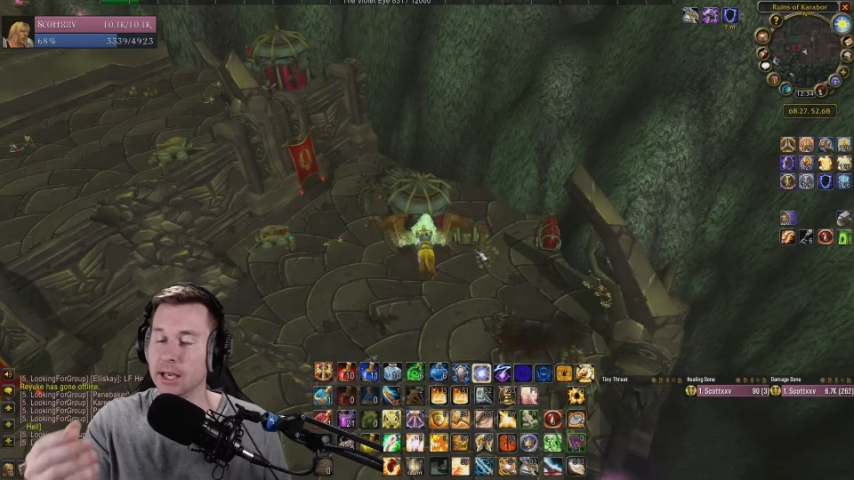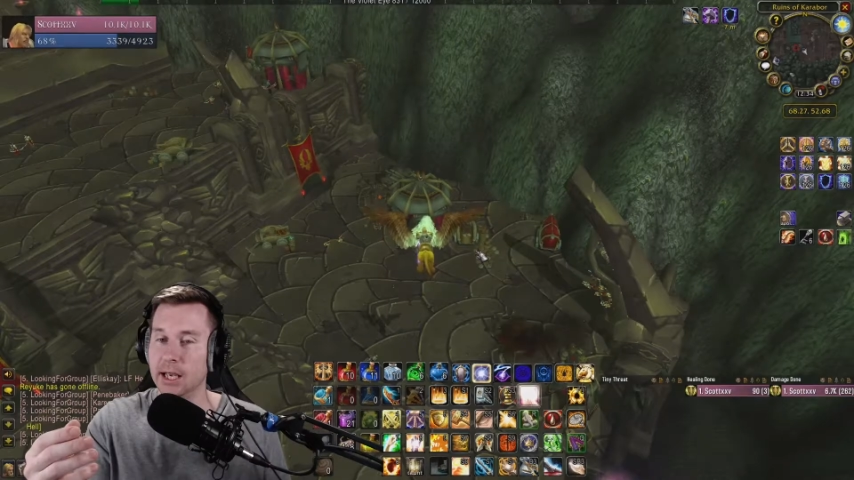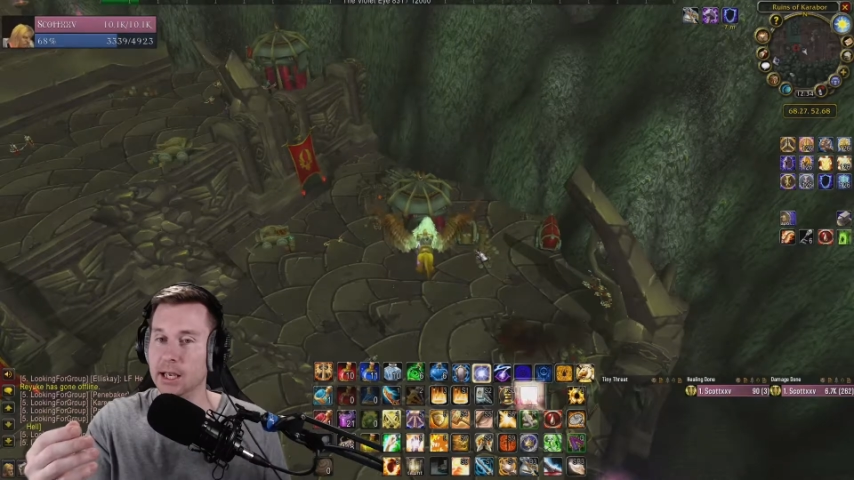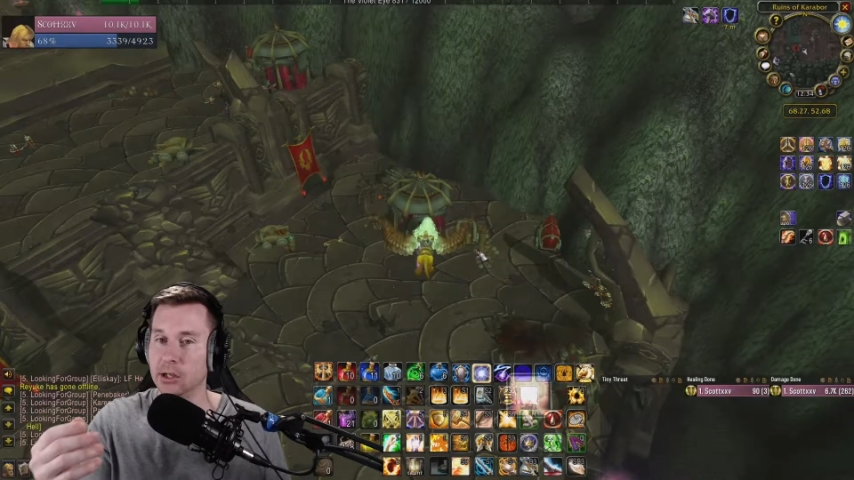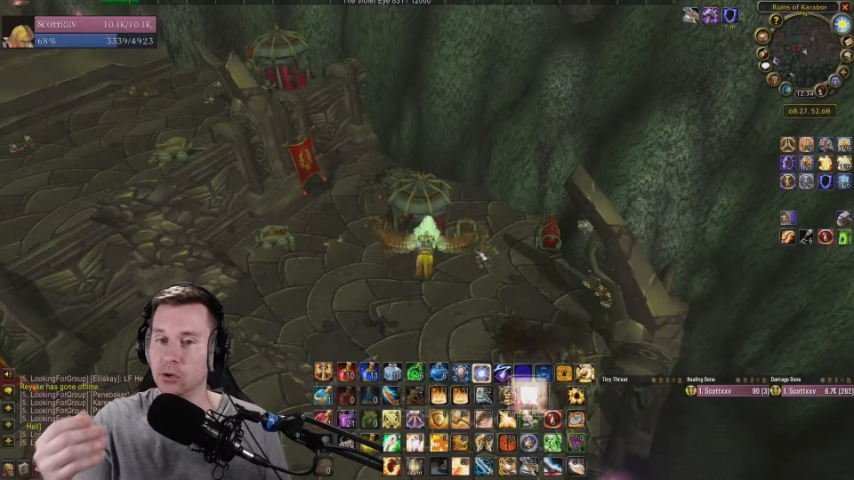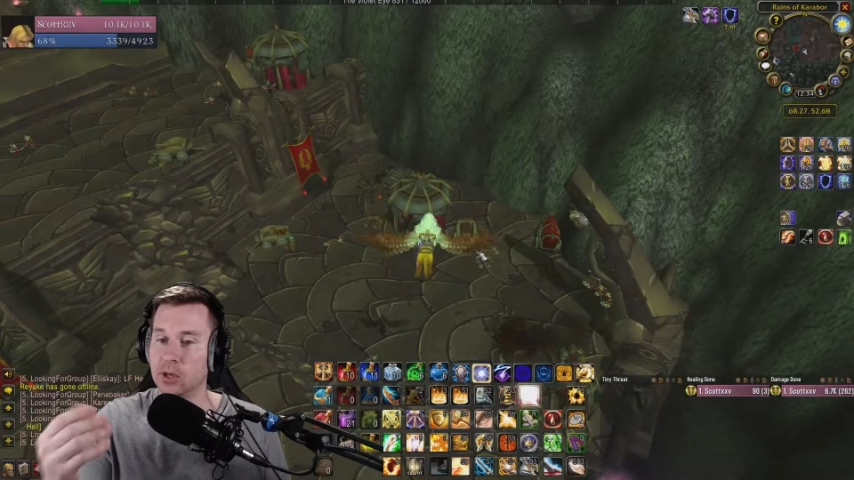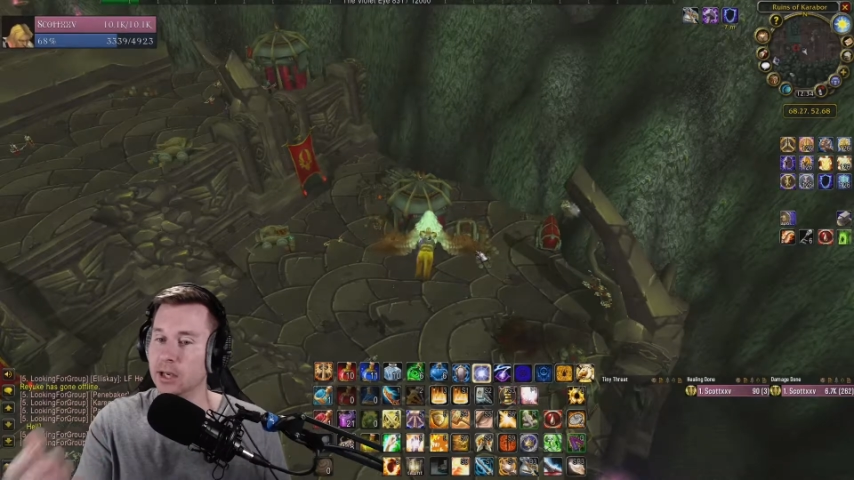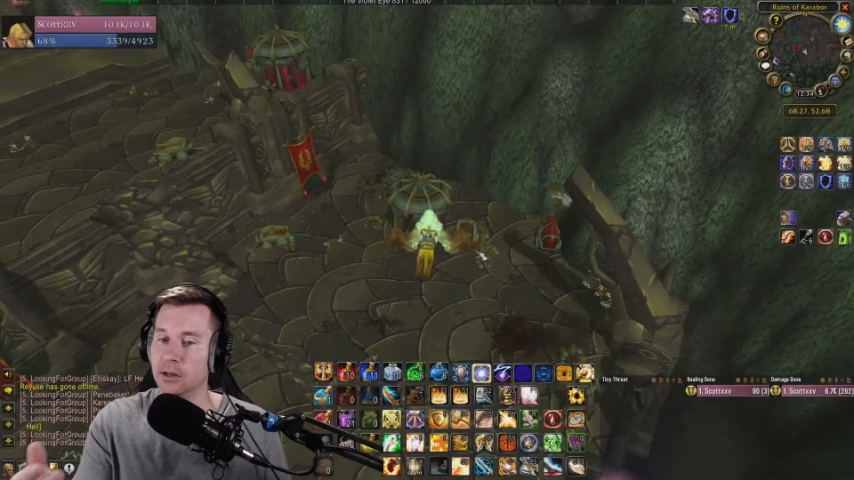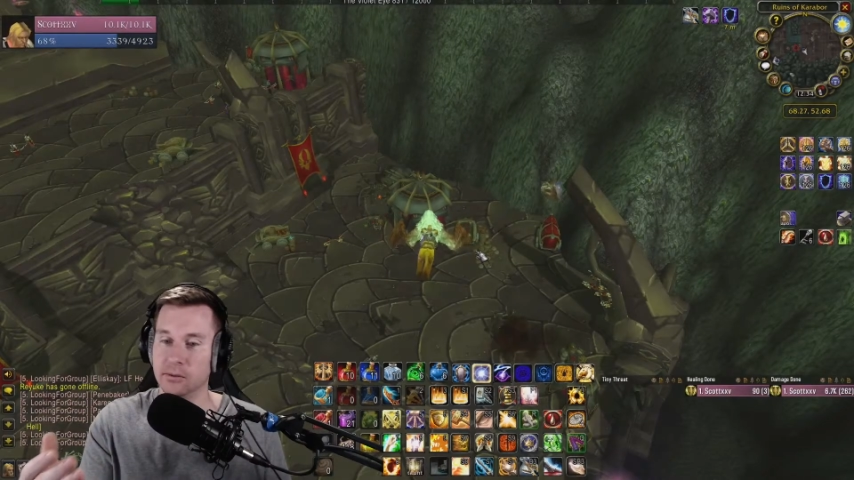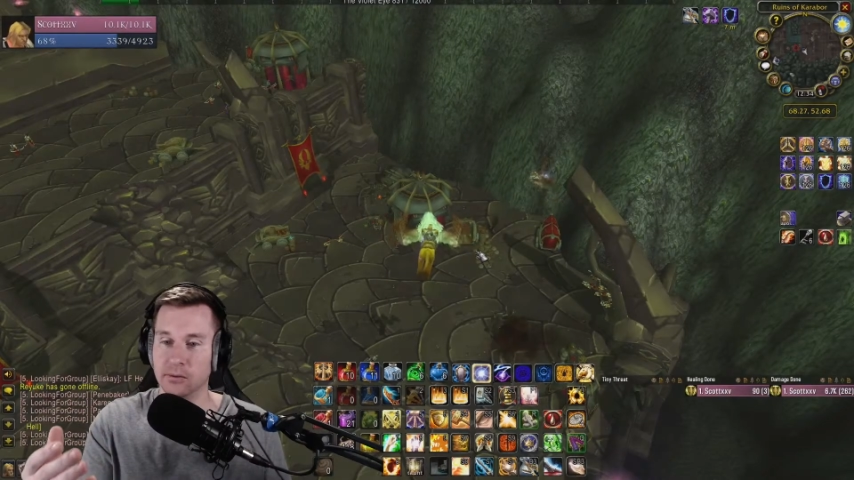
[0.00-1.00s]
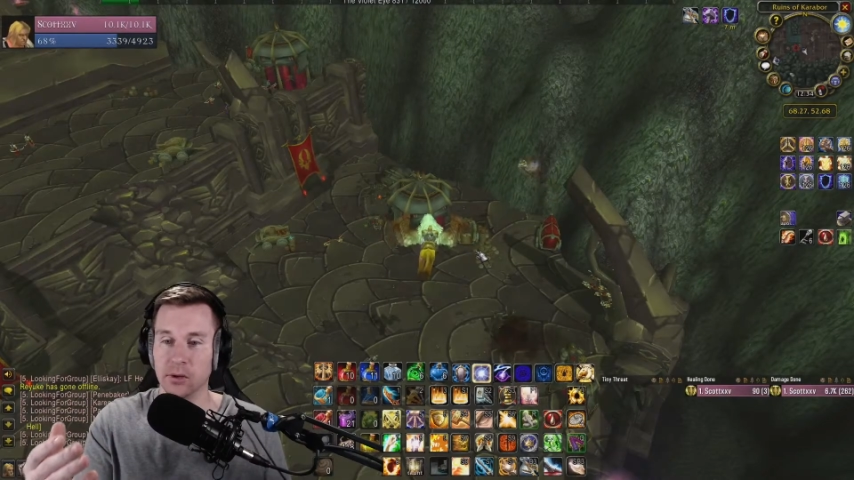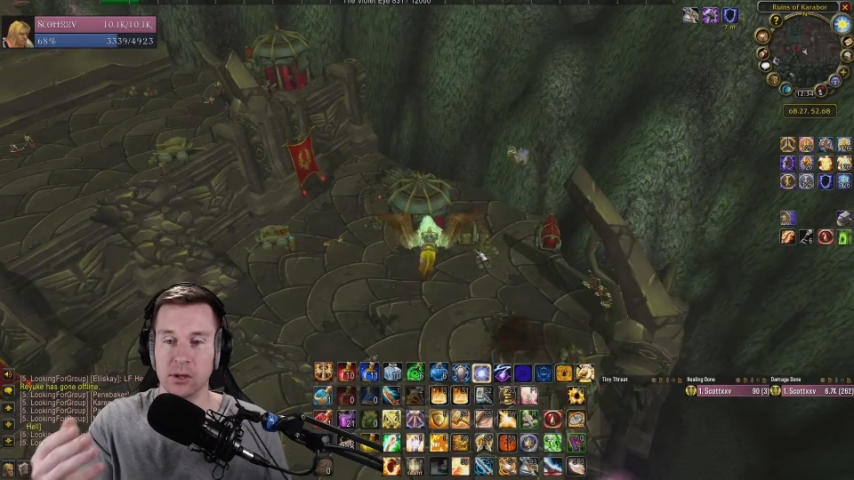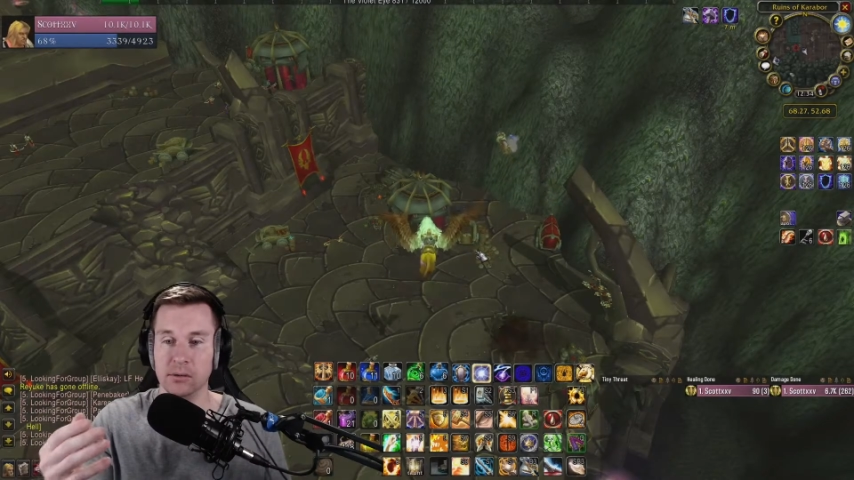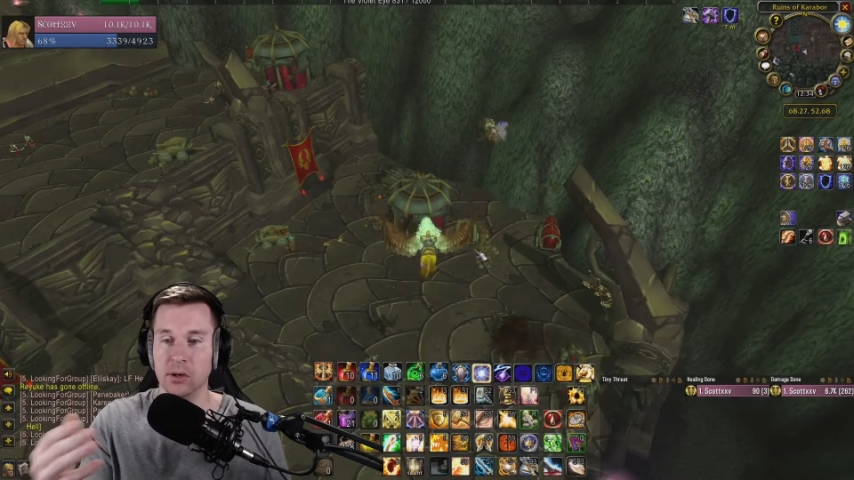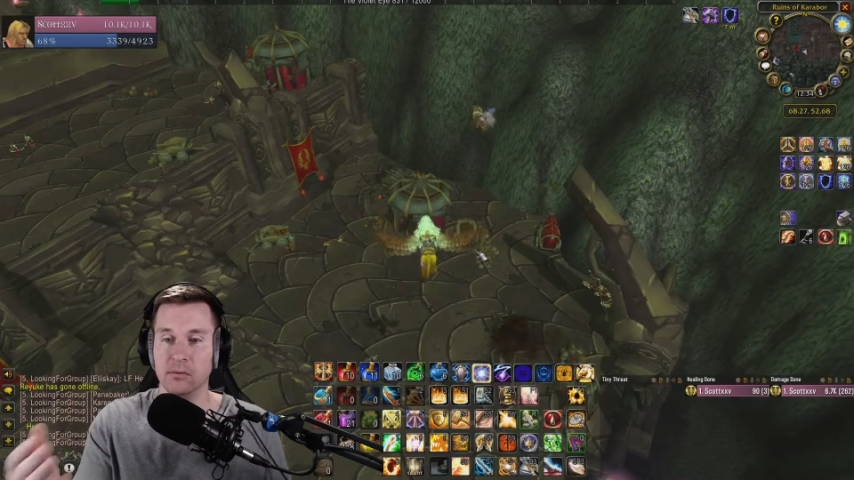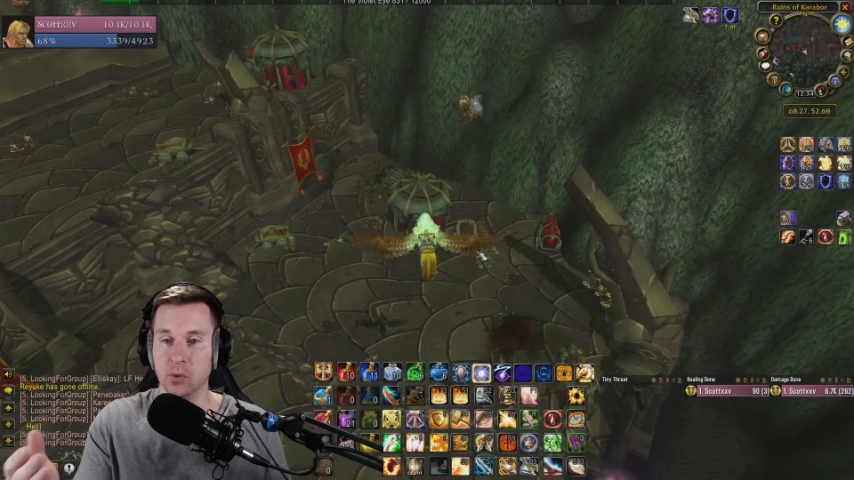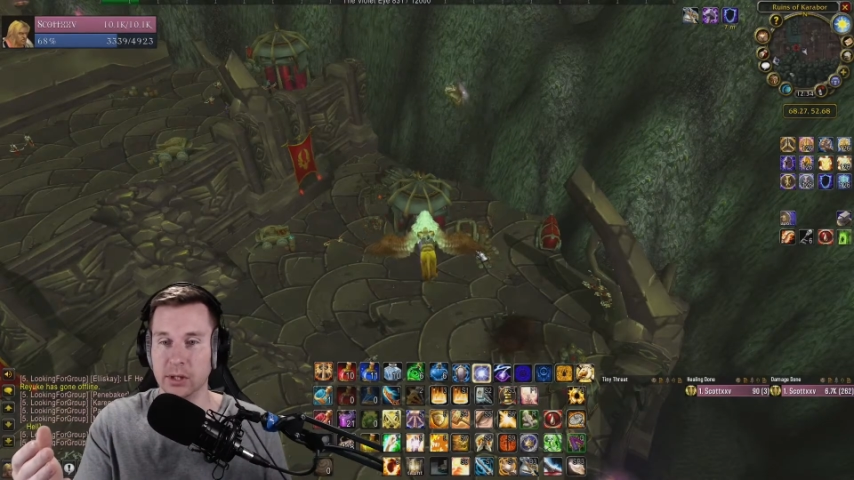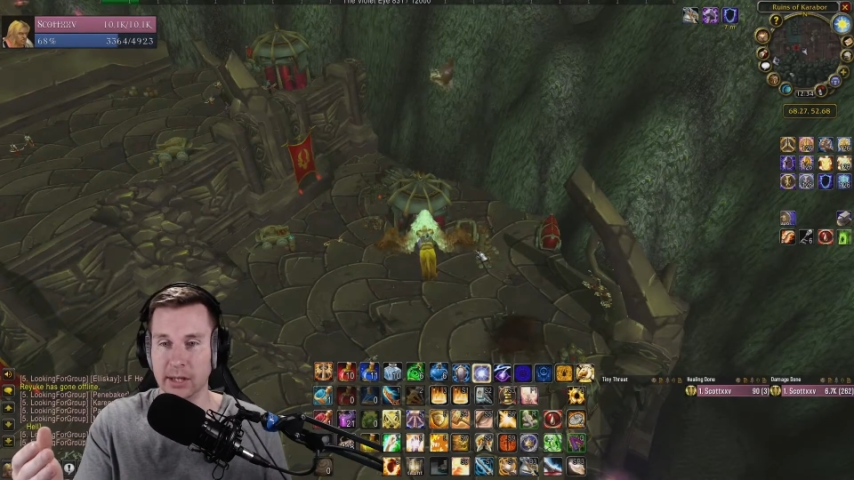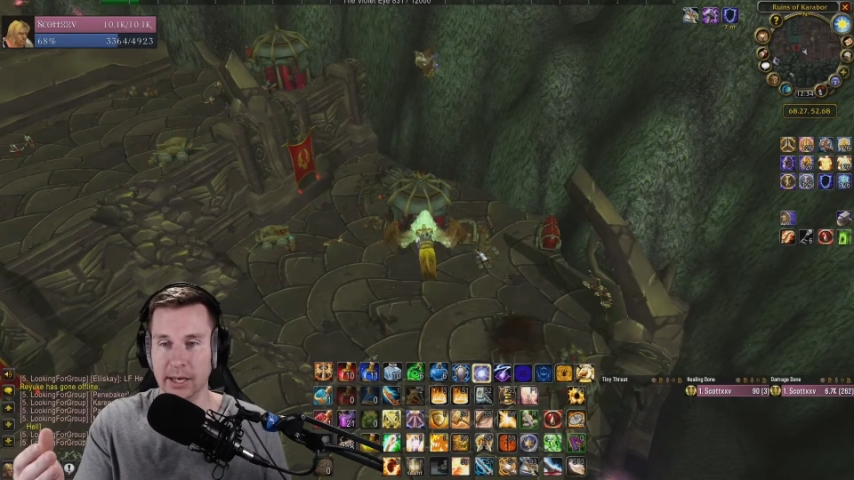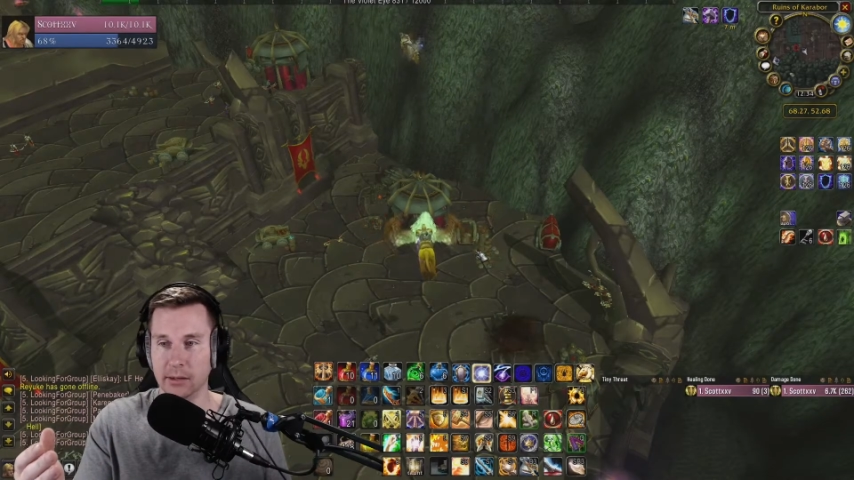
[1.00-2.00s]
and you can't avoid
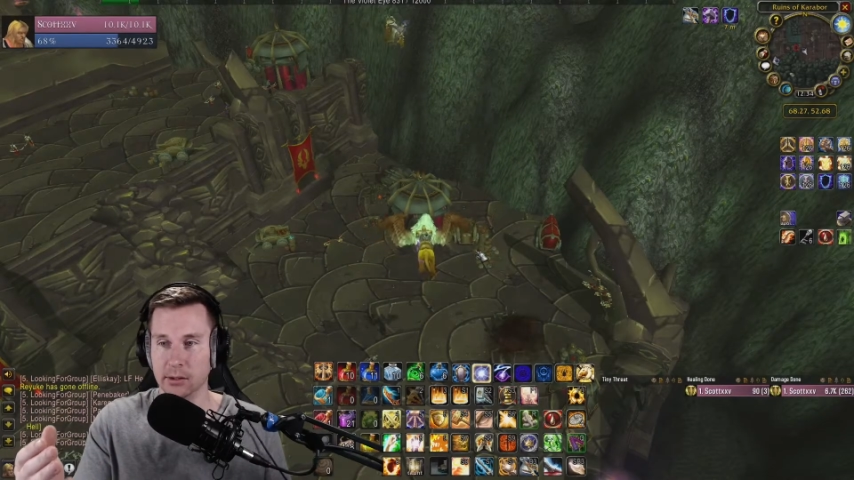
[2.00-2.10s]
that.